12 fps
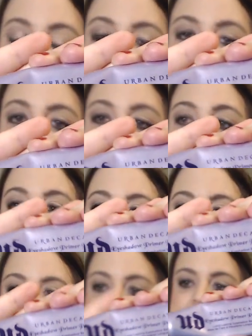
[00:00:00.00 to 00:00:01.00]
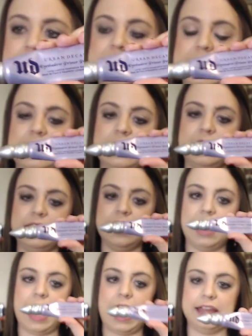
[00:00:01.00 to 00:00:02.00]
my favorite
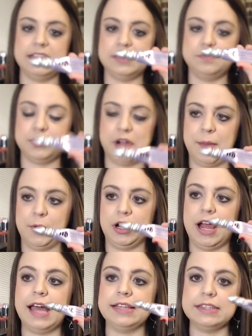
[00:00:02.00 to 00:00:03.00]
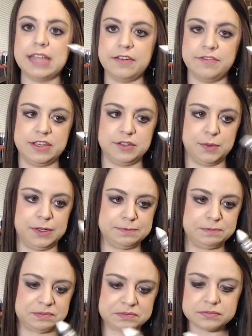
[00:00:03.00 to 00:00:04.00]
eyelid primer. I love this one.
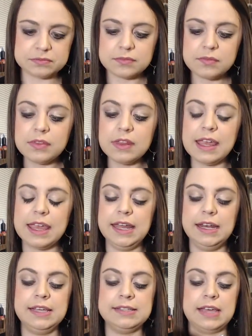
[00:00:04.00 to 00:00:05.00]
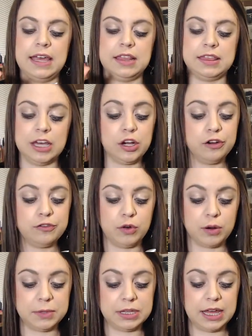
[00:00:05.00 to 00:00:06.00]
It is a thicker
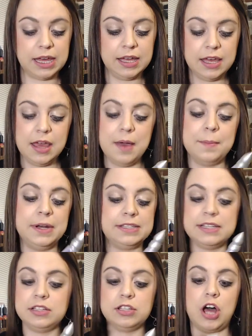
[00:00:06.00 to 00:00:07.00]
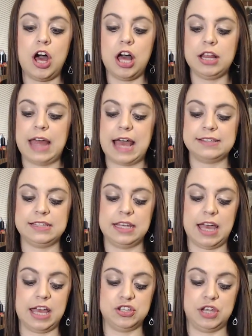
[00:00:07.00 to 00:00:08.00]
formula, but it's a long-lasting
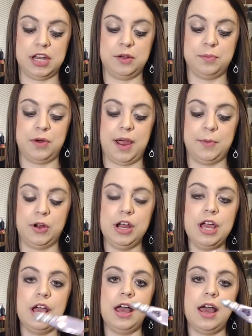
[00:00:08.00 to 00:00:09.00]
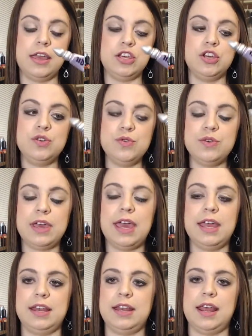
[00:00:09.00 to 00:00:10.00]
eyeshadow primer. You
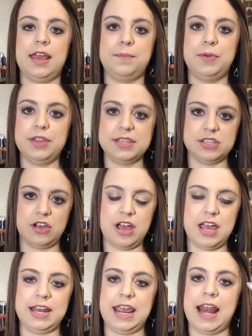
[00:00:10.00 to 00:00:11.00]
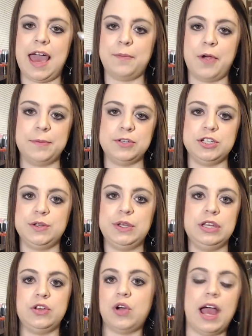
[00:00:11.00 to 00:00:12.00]
can put this on, and I promise you,
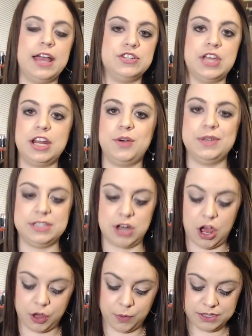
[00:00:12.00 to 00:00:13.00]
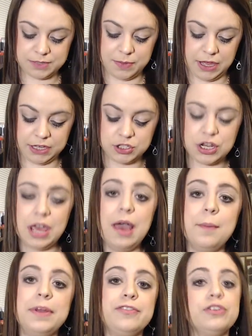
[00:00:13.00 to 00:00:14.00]
your eyeshadow is not going to budge.
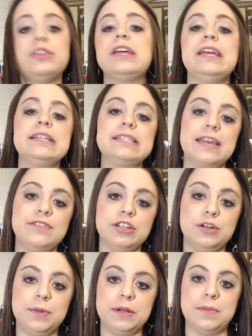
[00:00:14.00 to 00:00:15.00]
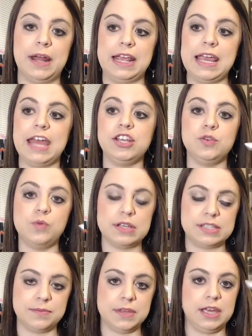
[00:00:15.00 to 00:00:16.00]
But if you're looking to save a little bit of money and you want
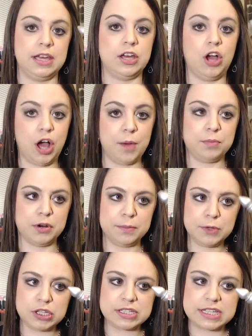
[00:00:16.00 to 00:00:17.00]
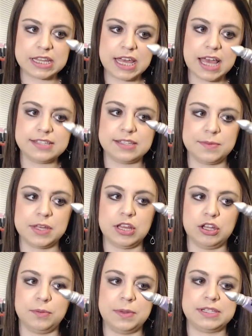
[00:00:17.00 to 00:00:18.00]
something comparable to this, something a
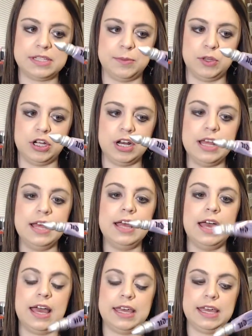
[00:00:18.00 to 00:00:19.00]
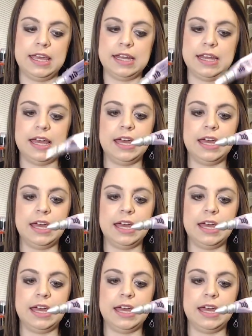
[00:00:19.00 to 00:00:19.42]
little bit similar, again,